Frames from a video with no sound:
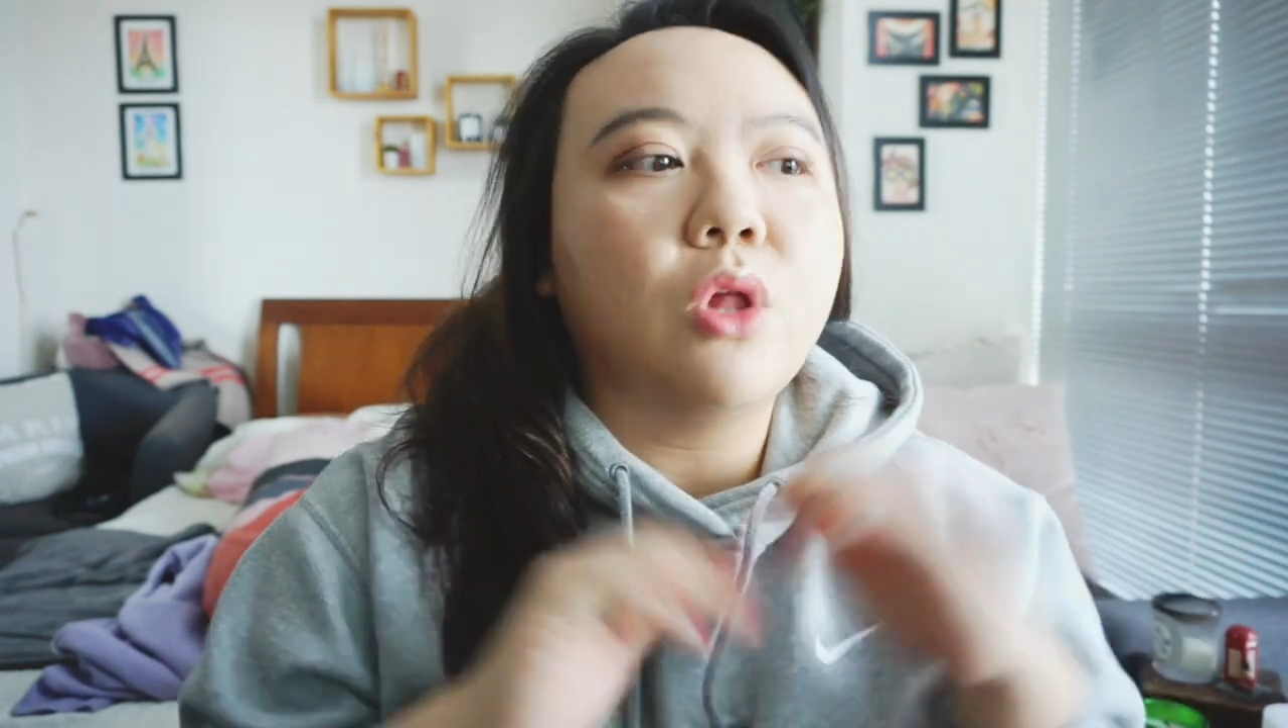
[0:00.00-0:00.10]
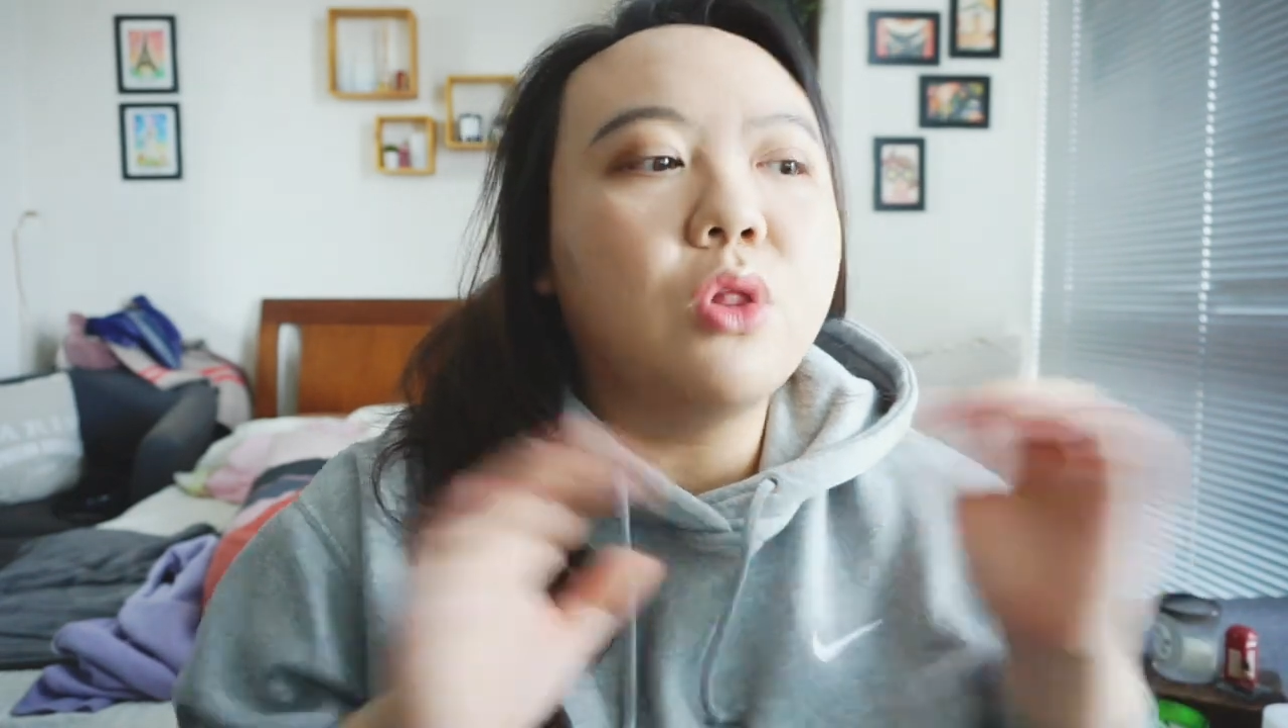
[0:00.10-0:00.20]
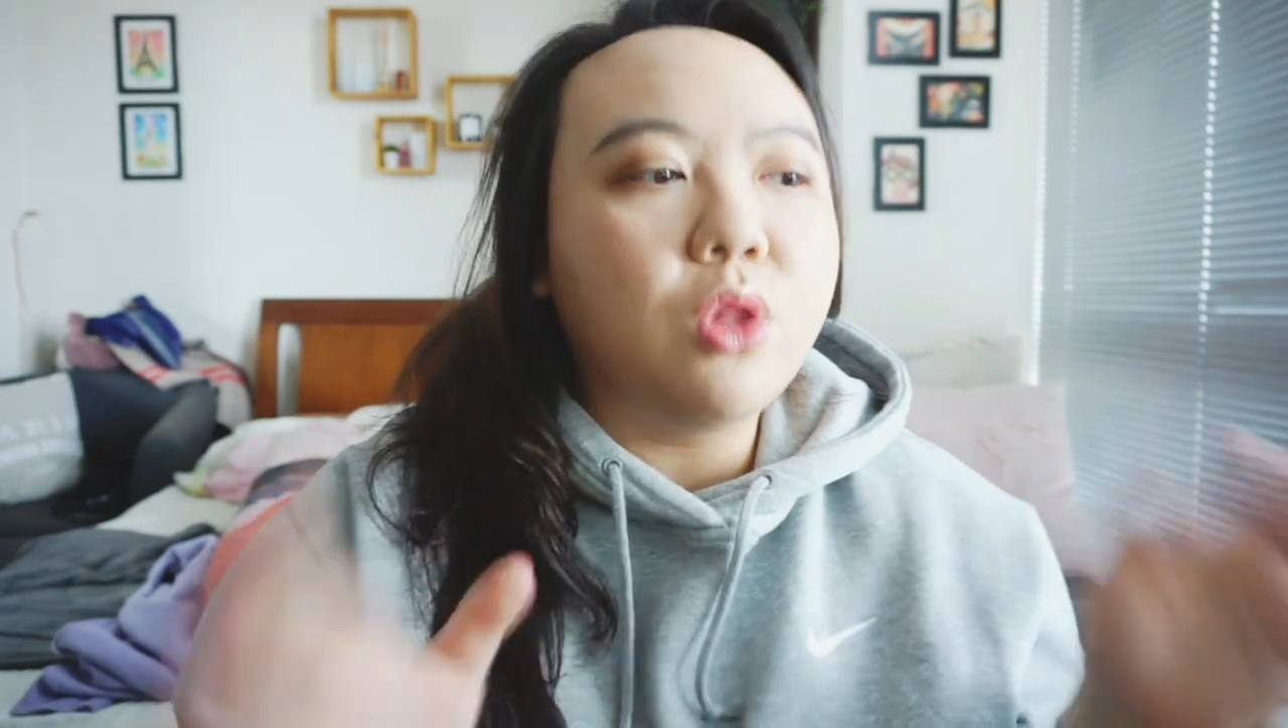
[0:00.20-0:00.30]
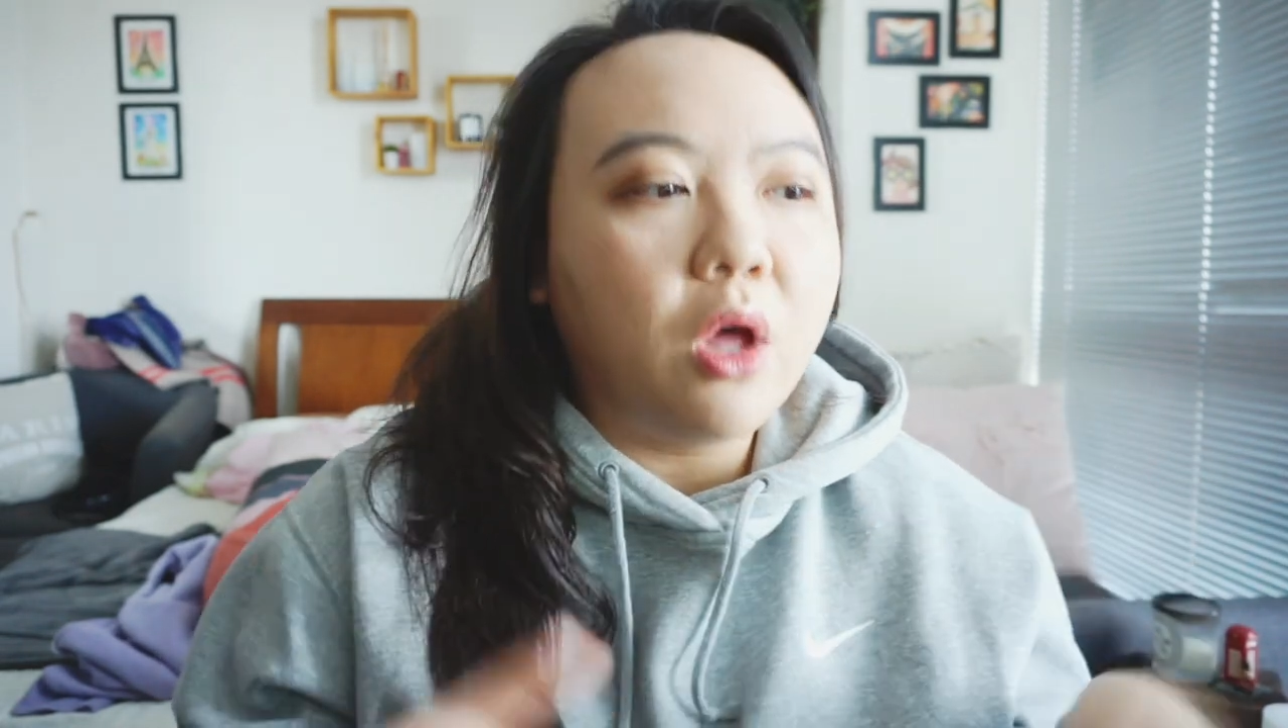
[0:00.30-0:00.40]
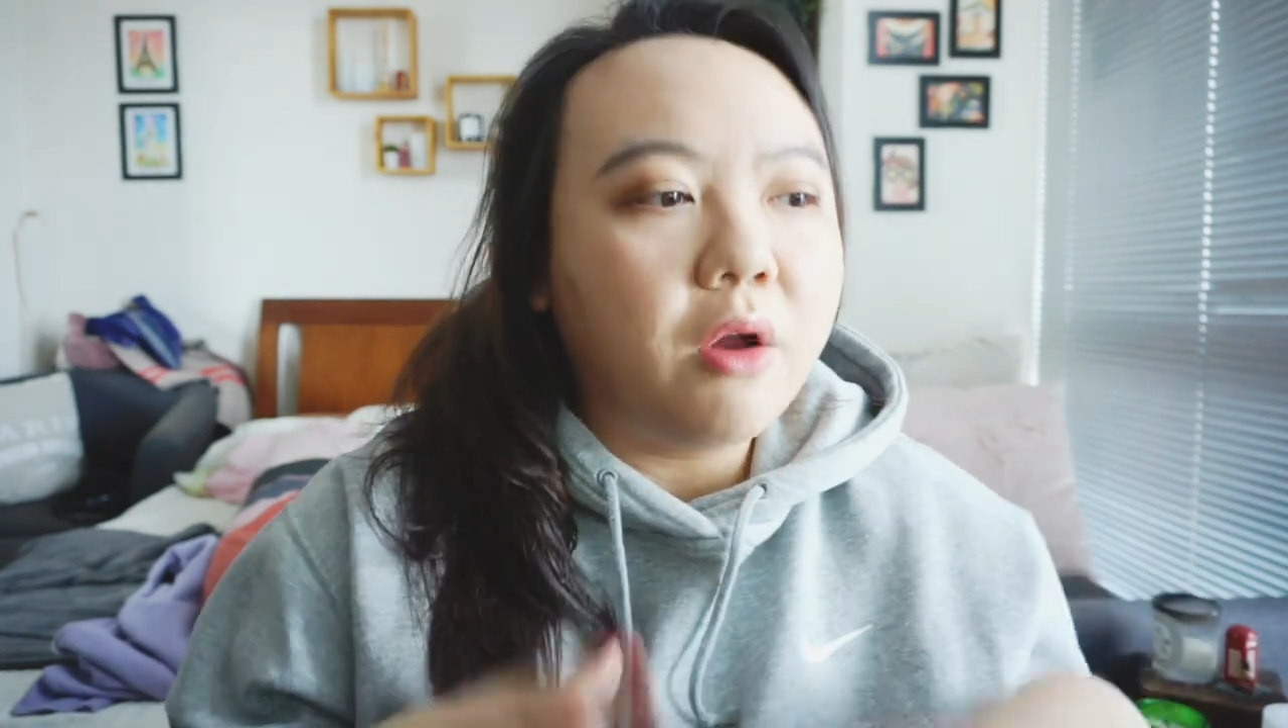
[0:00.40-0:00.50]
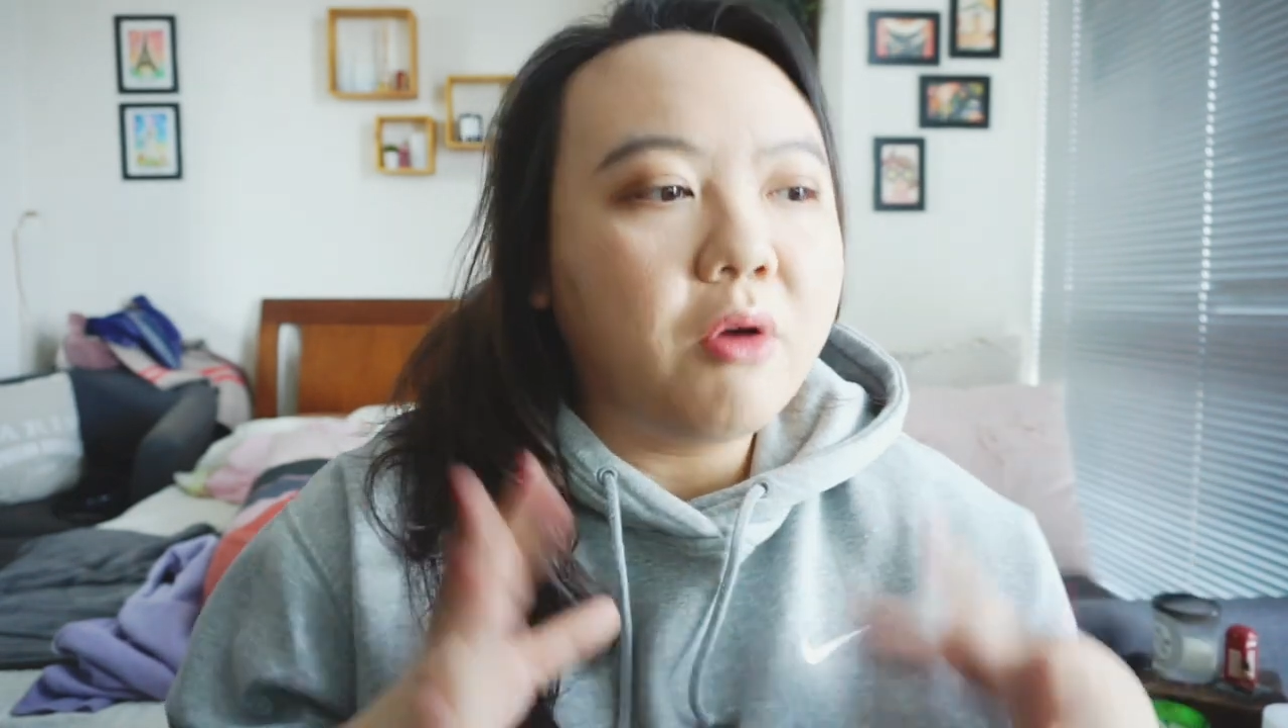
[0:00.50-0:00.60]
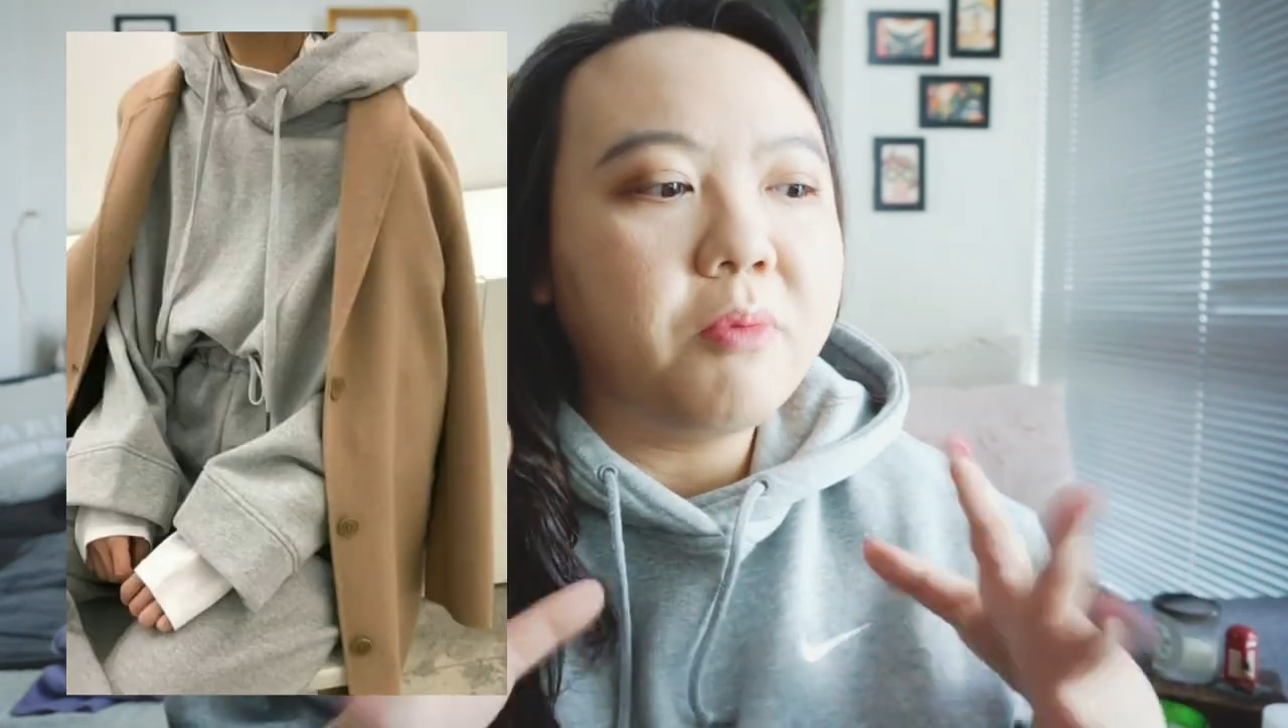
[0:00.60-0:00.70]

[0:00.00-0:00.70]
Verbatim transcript: lot of